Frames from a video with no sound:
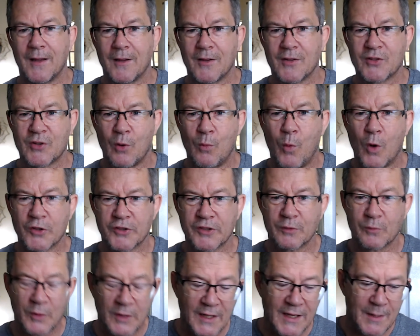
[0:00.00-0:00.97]
So what's
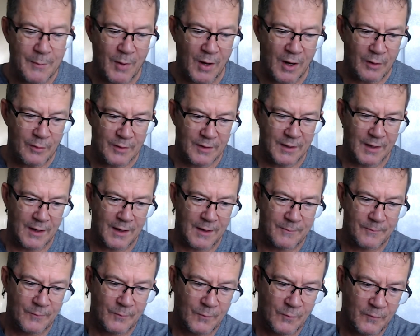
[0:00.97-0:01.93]
it really about?
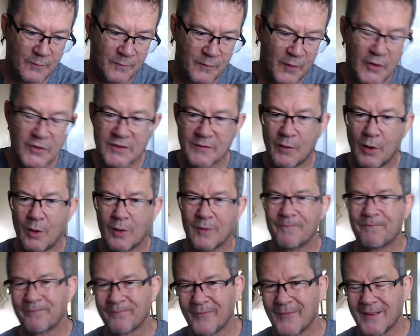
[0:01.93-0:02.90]
First of
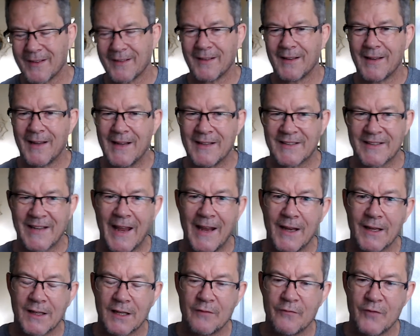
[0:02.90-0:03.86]
all, it's kind
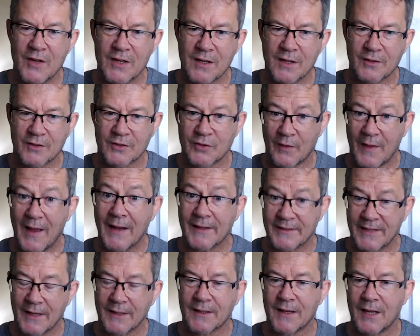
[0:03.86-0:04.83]
of convenient. So that
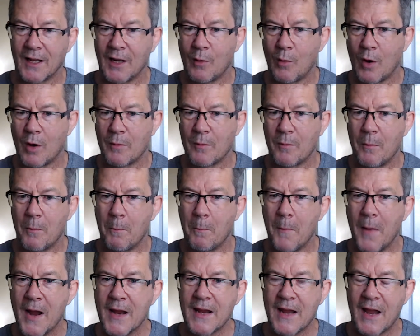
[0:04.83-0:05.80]
10 kilowatt
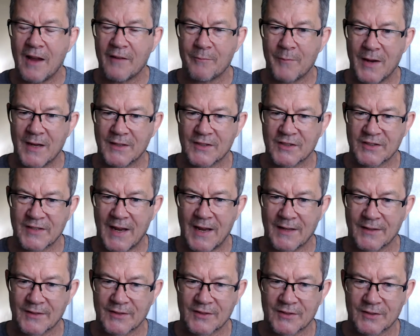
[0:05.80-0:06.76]
might have made
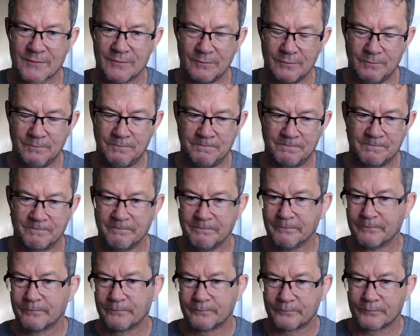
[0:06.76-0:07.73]
sense
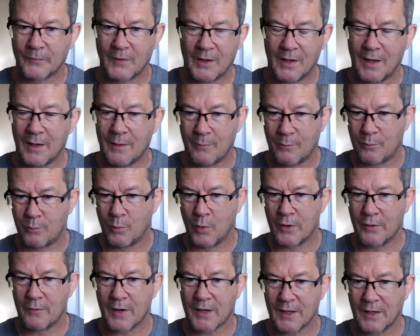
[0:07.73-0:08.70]
when
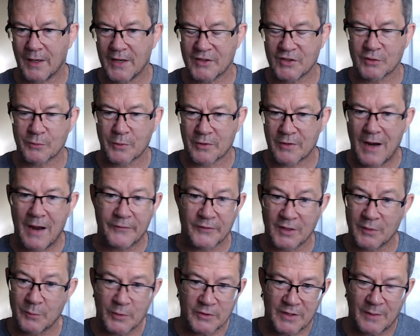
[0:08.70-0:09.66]
the regulations were
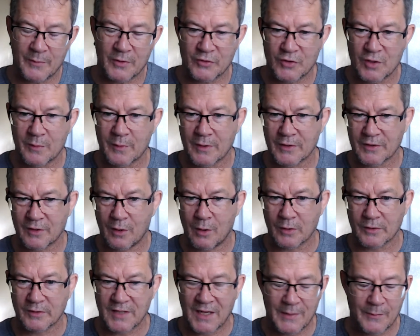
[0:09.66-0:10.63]
drafted, which I'm assuming is a
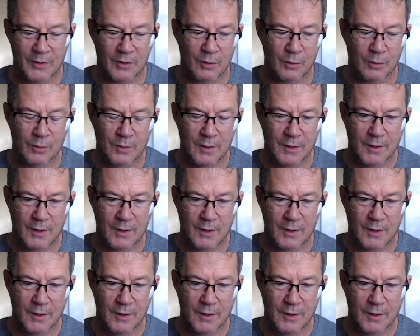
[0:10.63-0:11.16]
long time ago,